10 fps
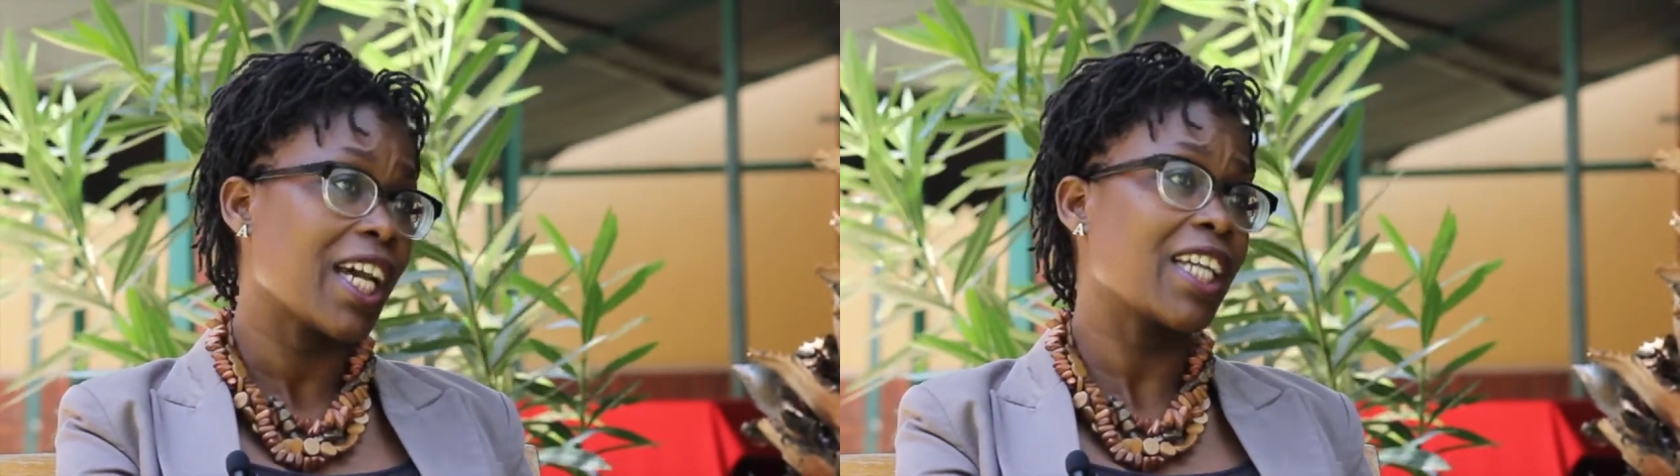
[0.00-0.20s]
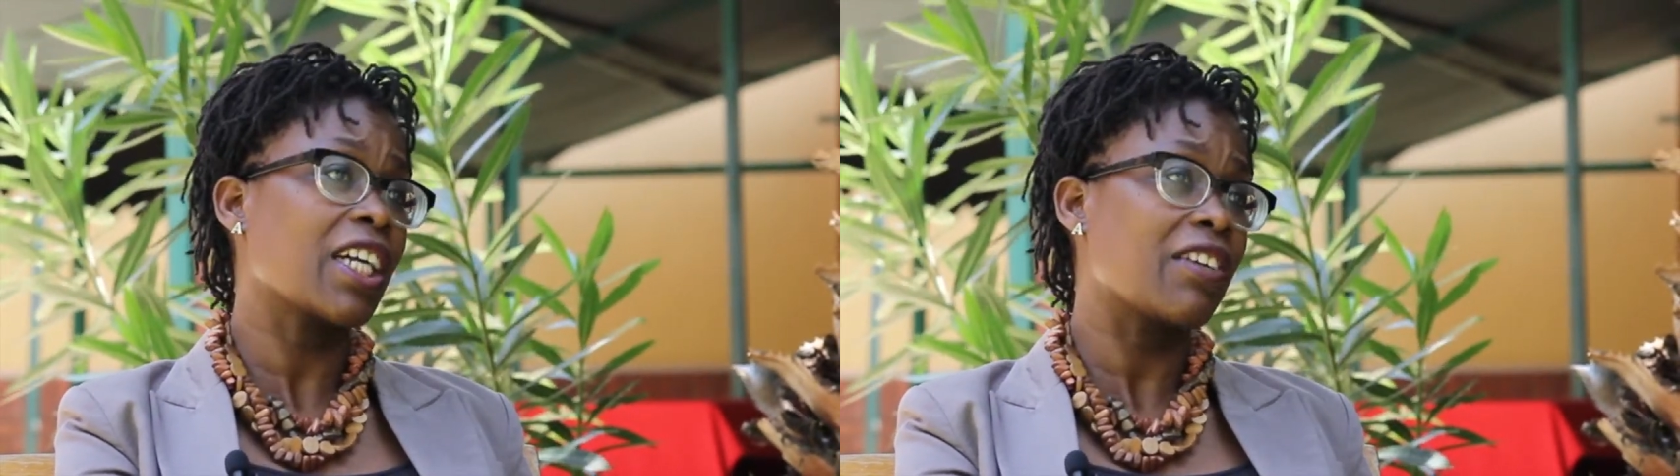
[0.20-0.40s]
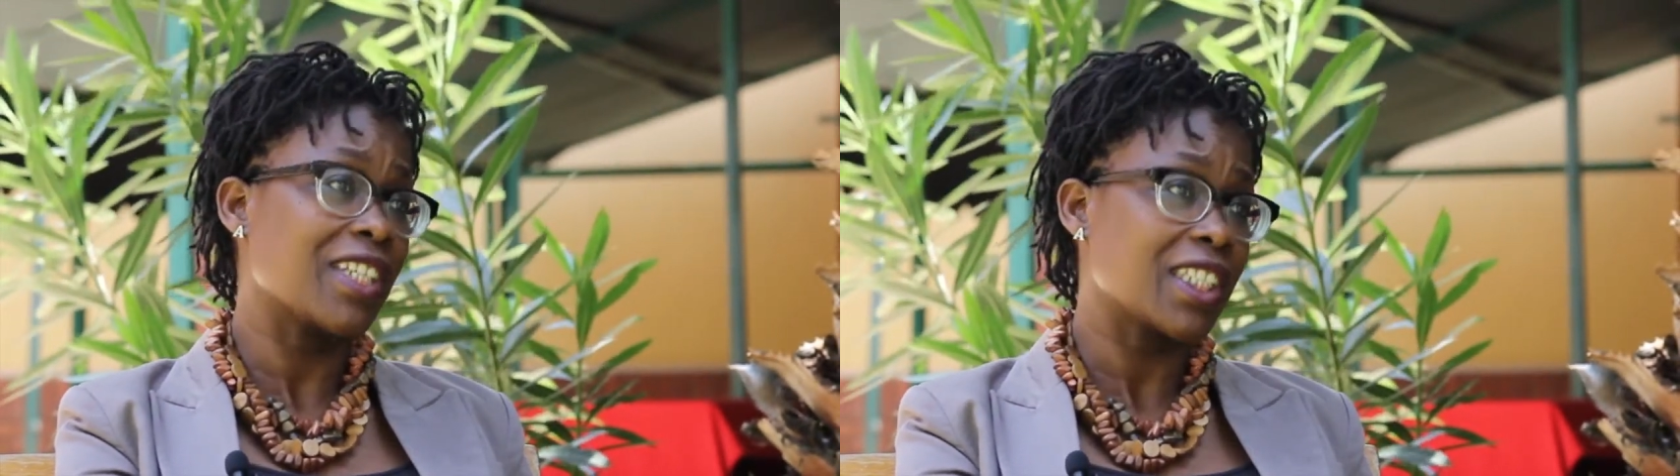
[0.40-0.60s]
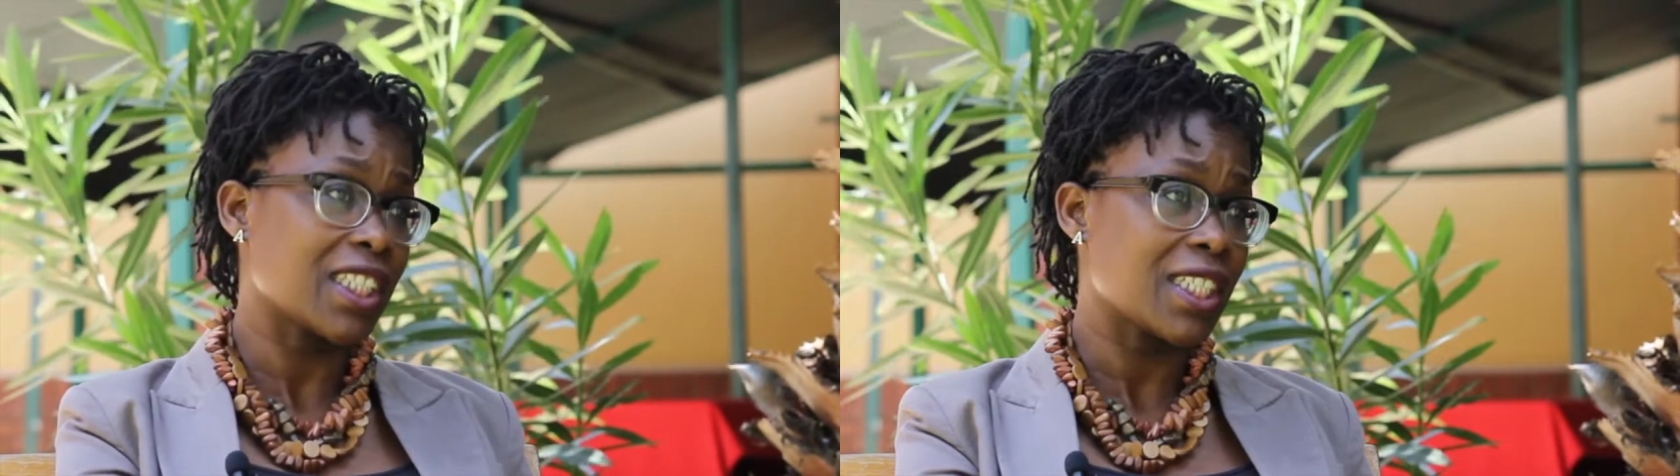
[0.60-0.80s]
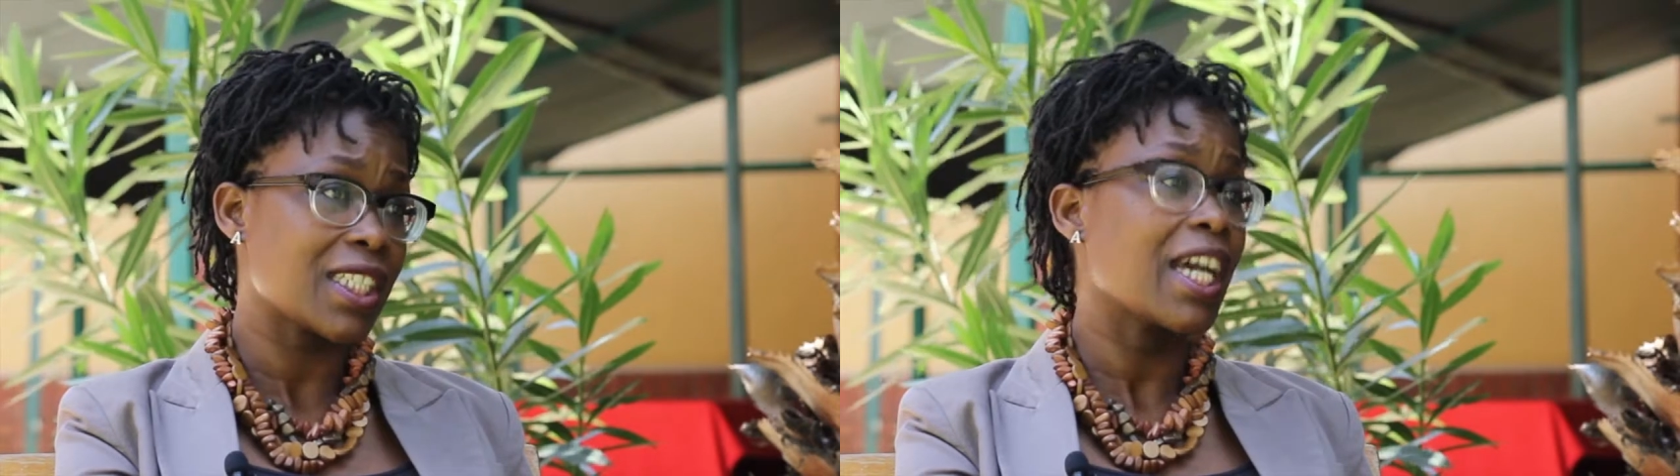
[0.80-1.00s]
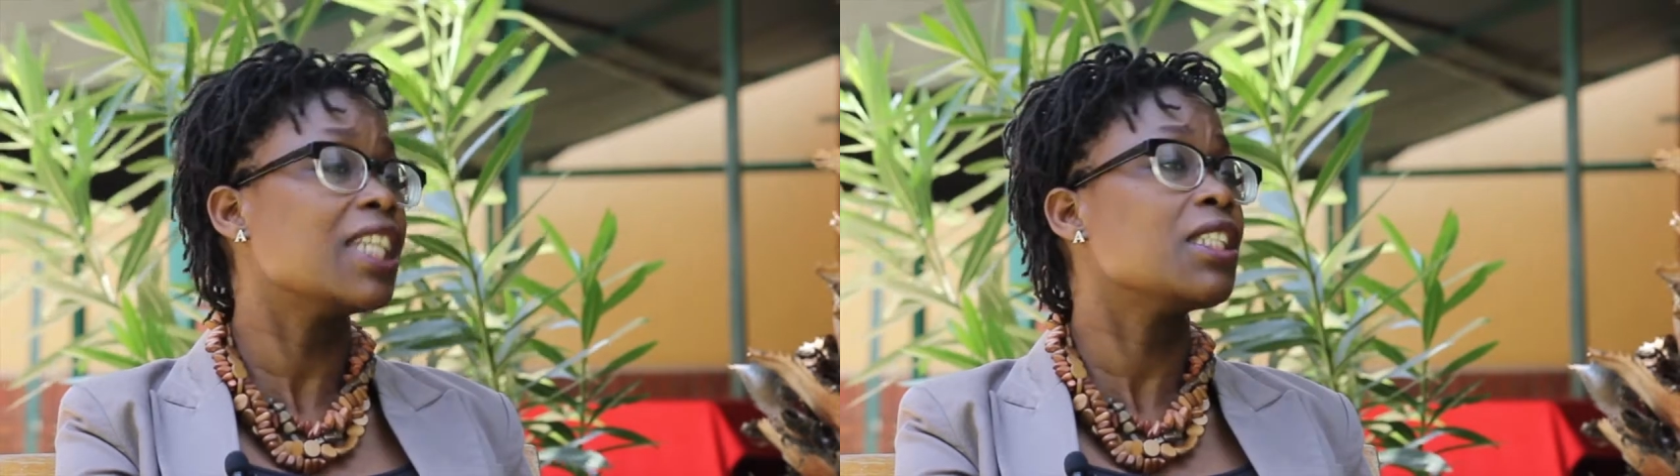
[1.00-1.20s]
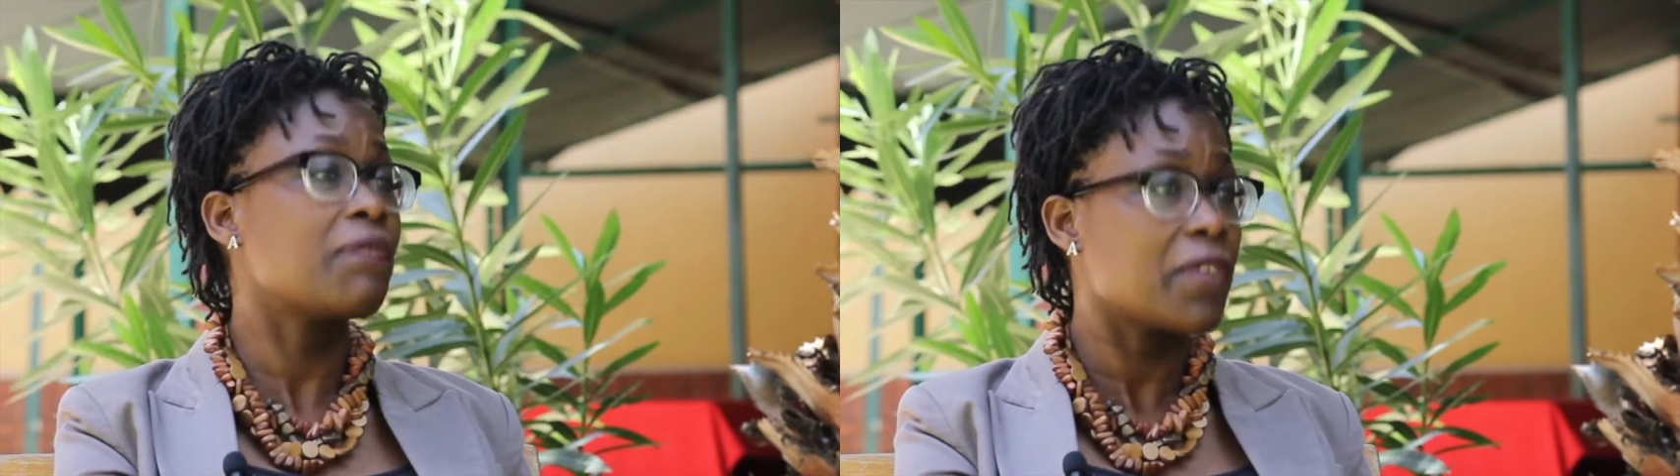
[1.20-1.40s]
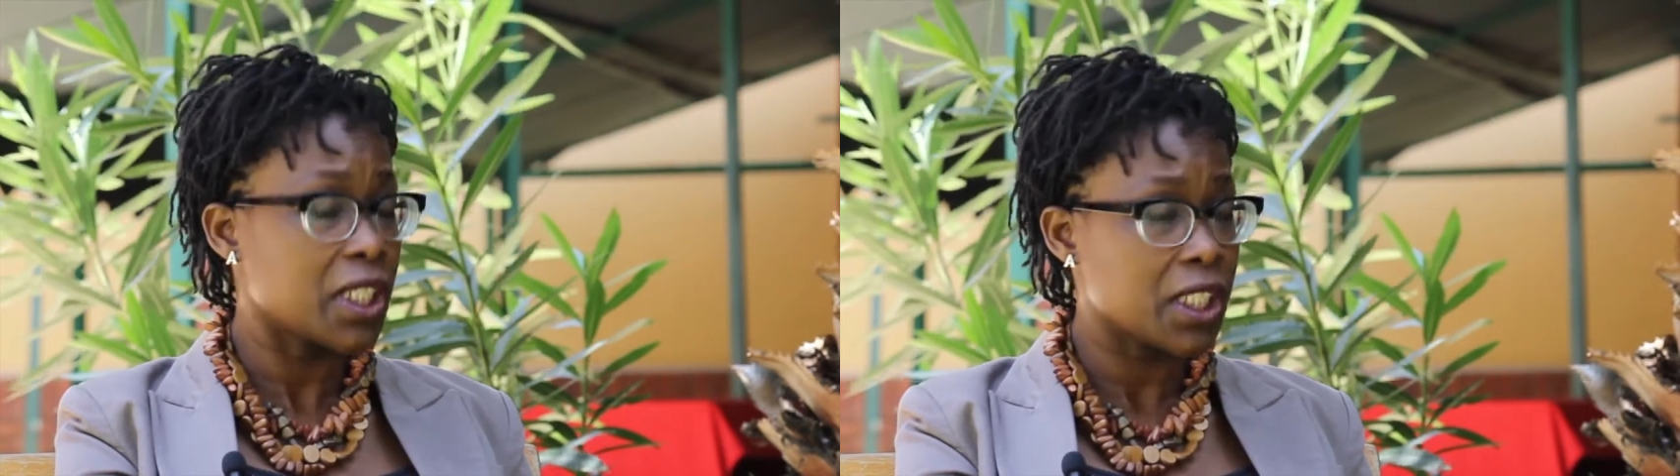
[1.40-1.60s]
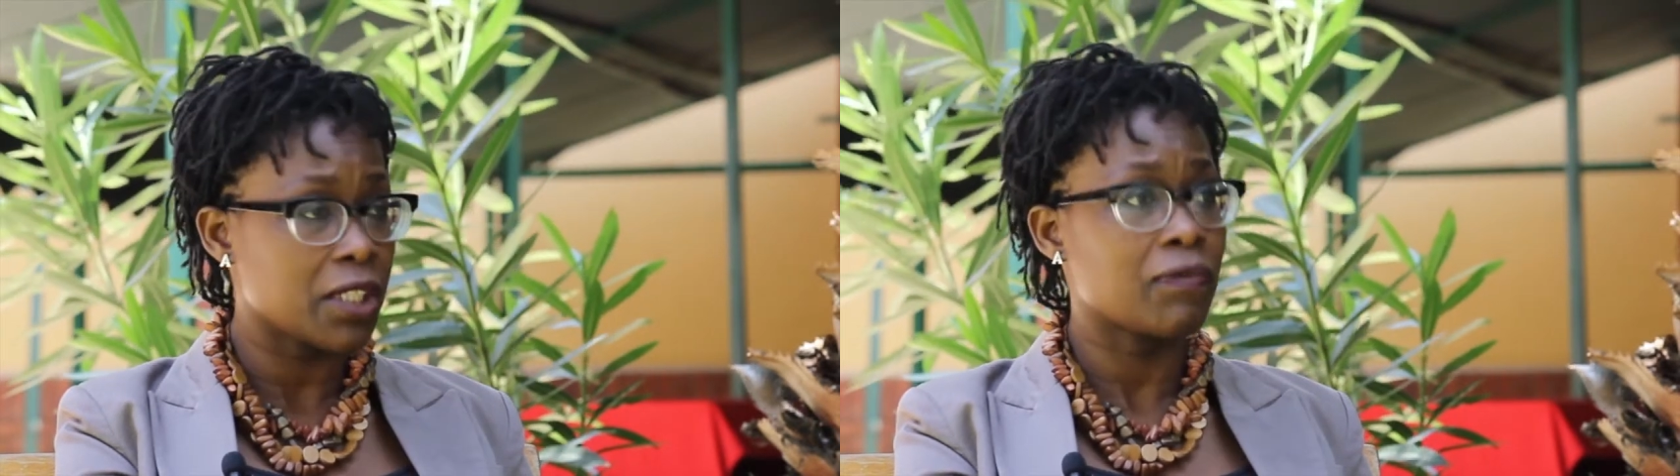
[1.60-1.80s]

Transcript: and courageous and definitive